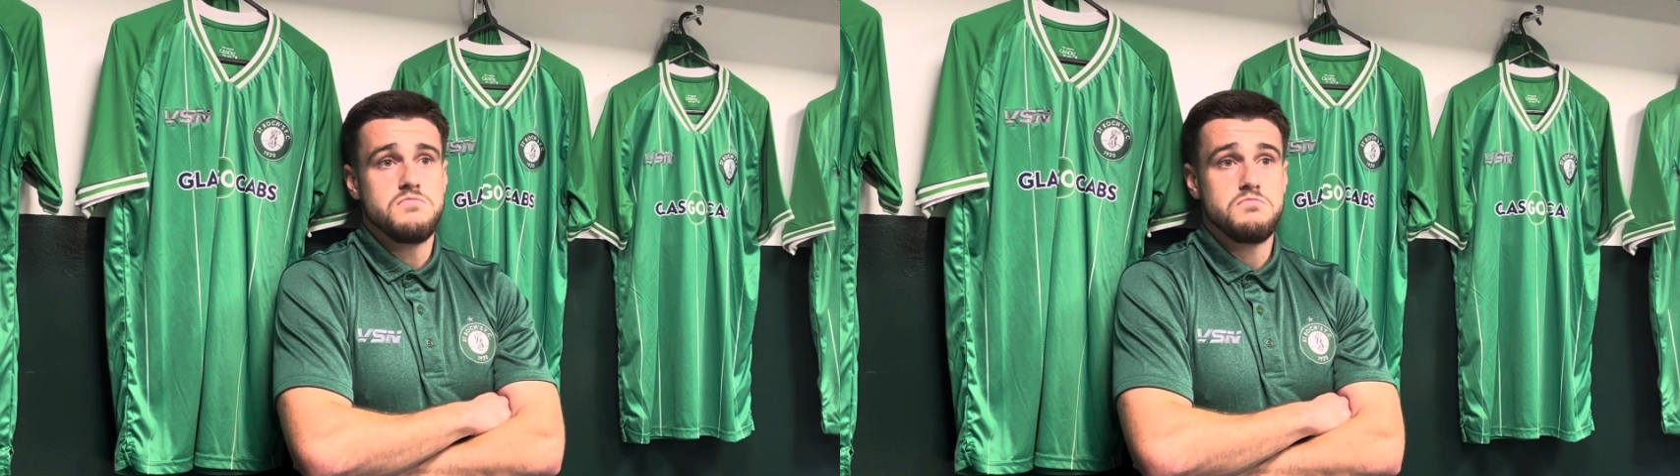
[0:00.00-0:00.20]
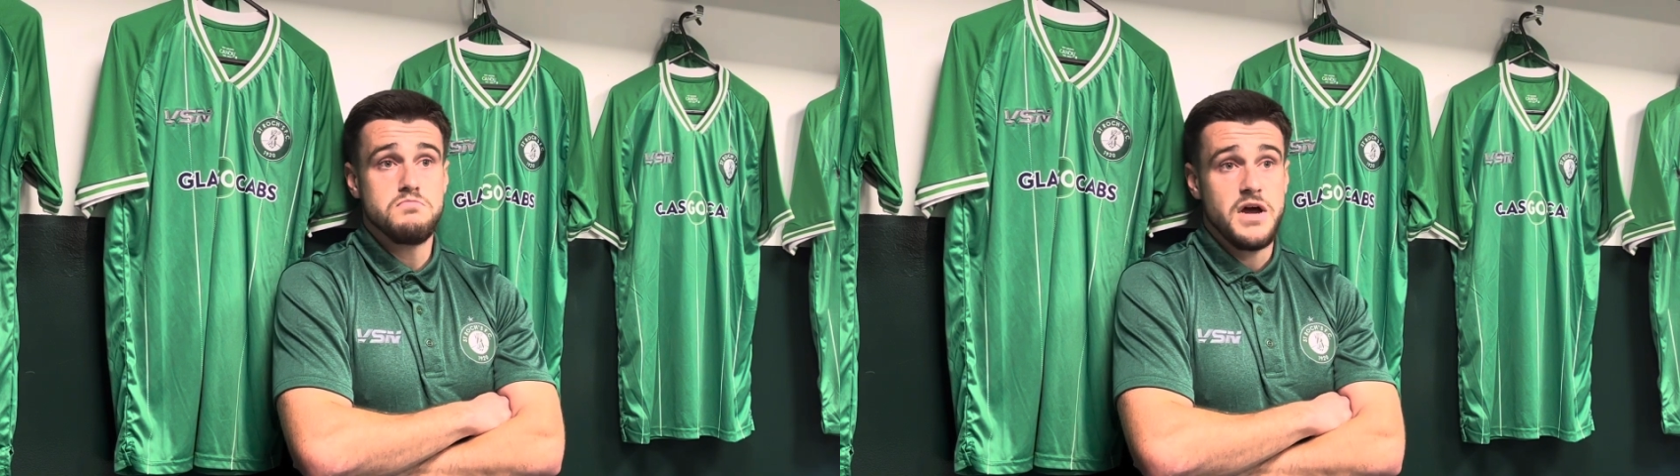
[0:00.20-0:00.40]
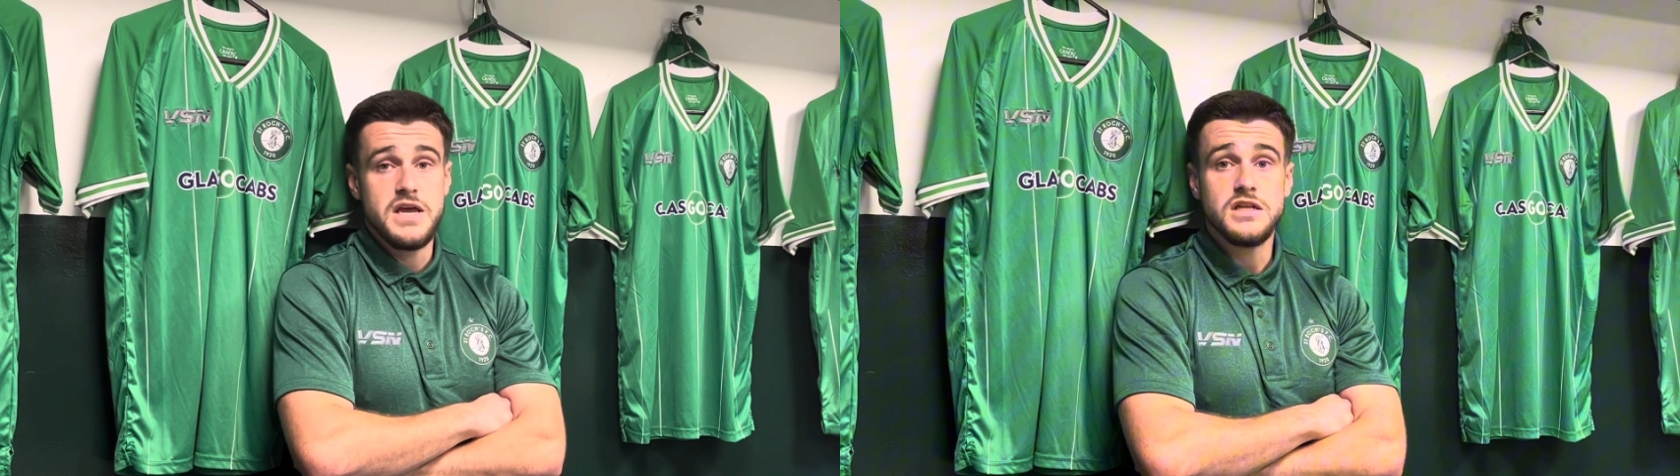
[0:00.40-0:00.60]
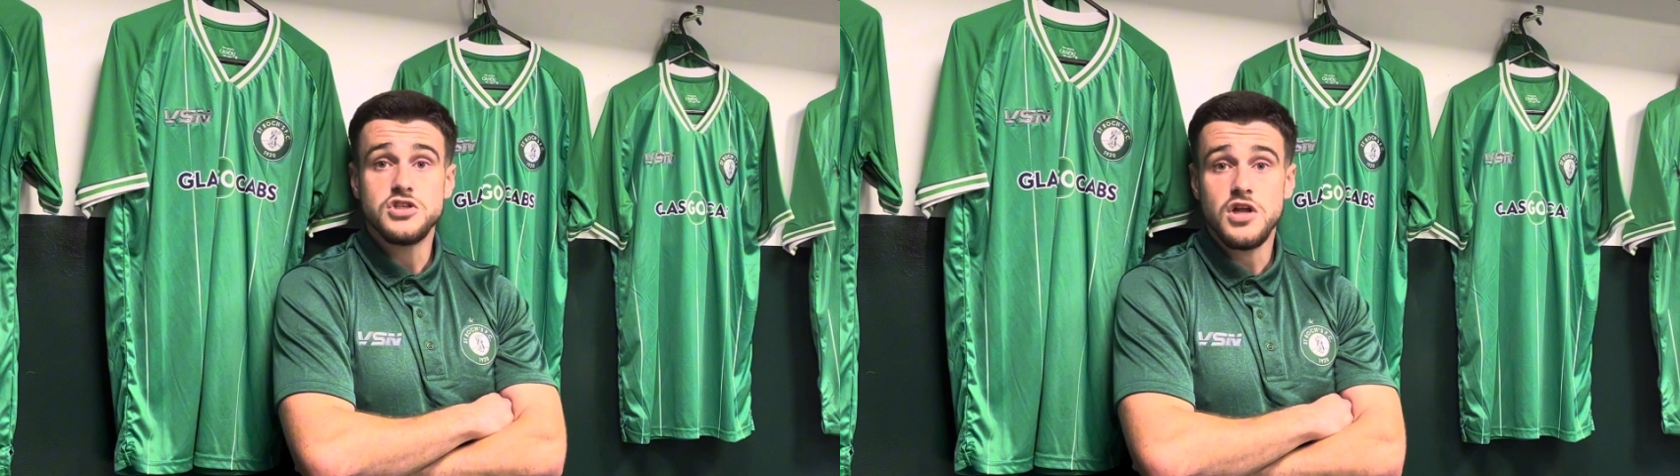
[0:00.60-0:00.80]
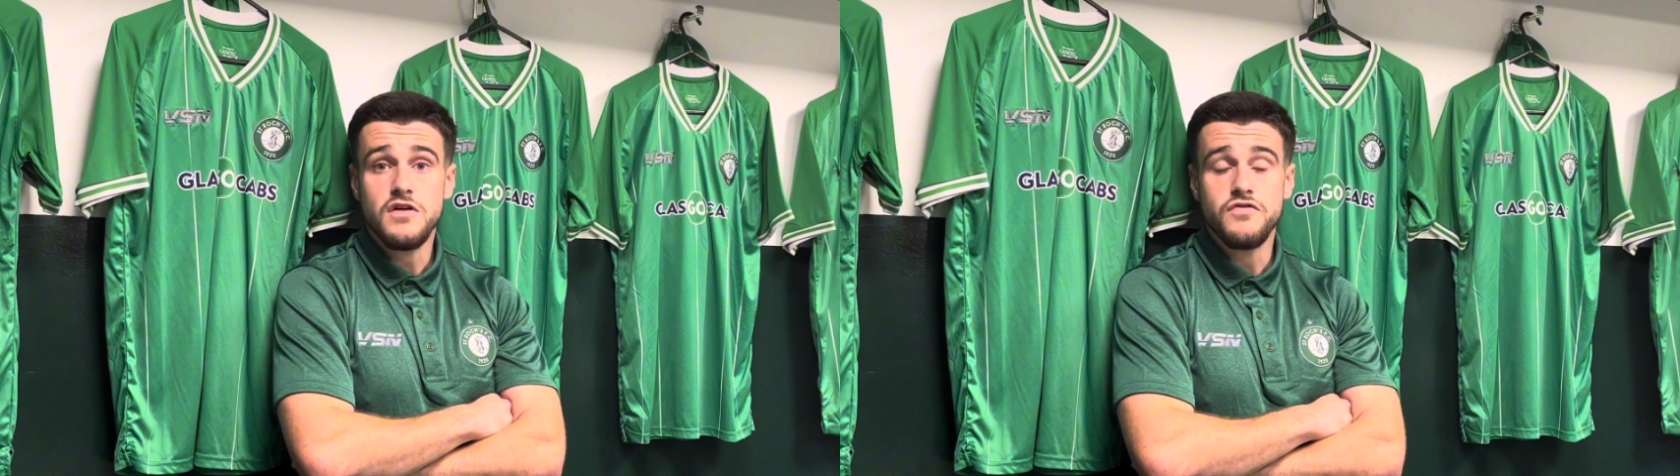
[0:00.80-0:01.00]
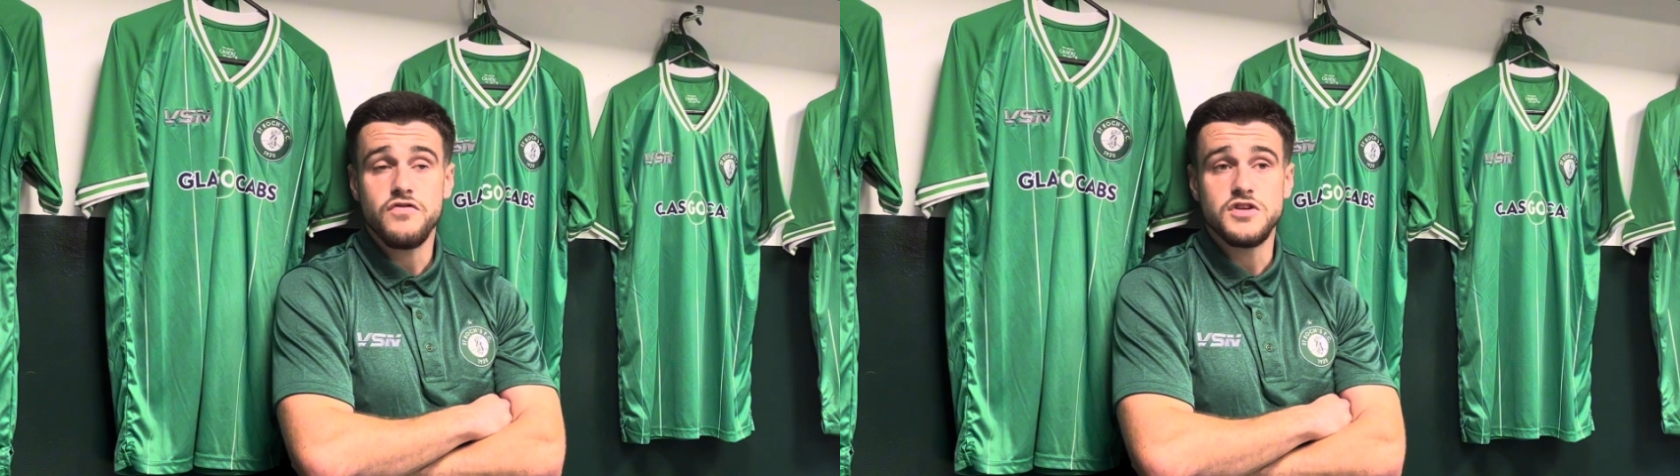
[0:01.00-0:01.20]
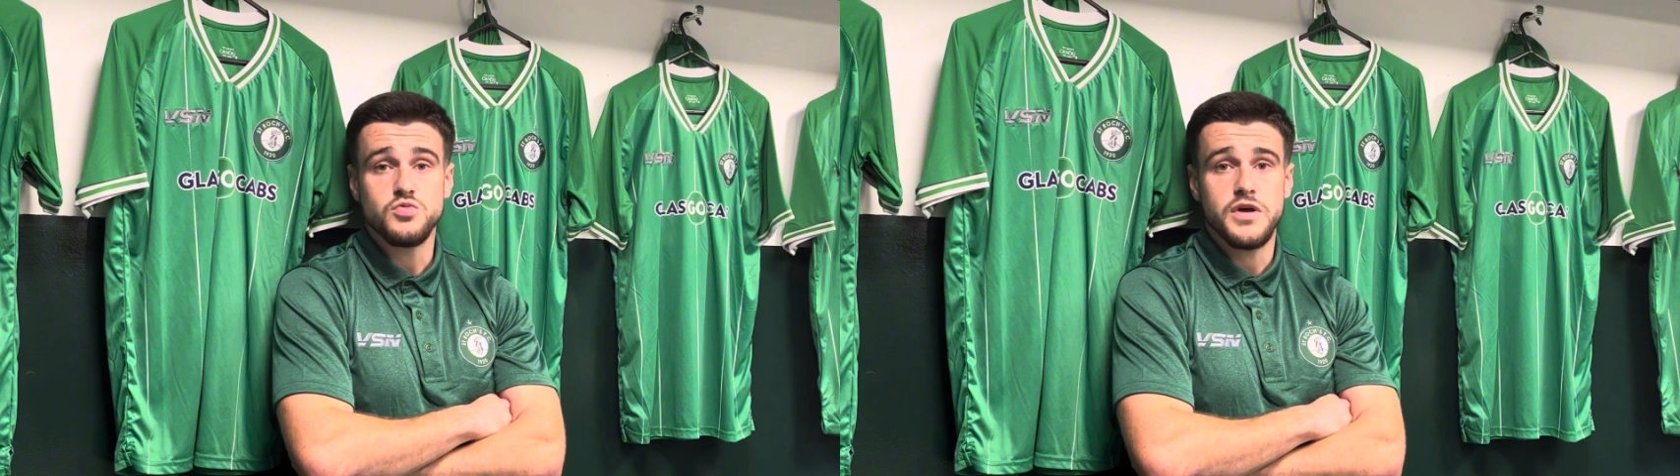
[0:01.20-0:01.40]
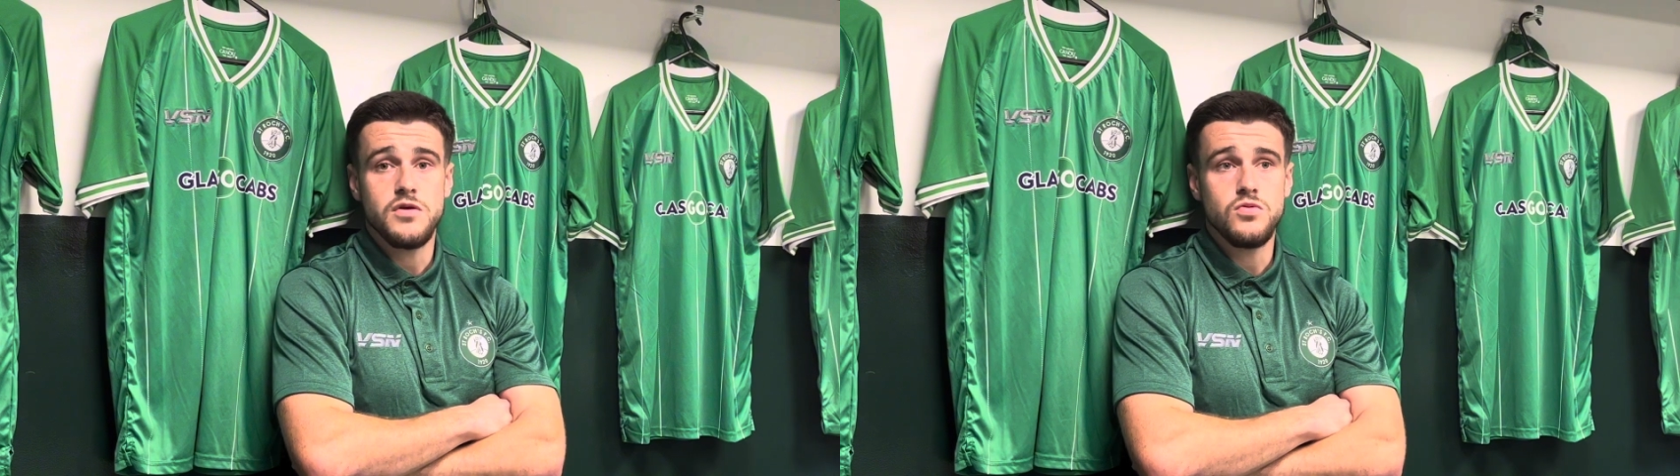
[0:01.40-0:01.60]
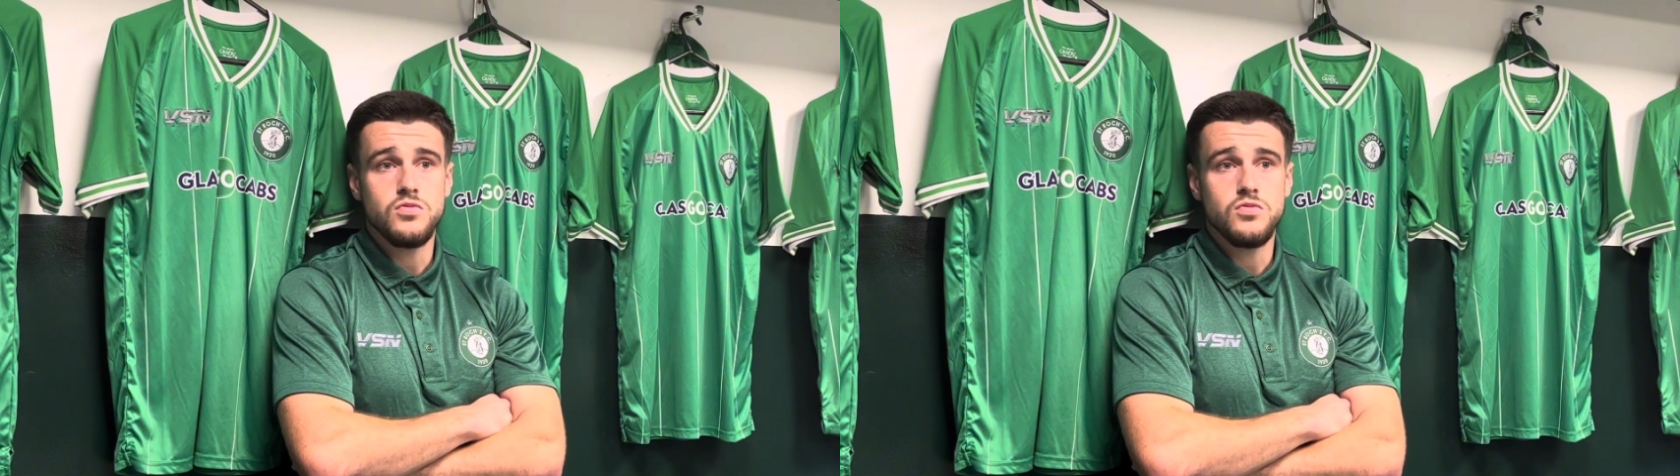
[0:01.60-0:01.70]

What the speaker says: my own stuff as well,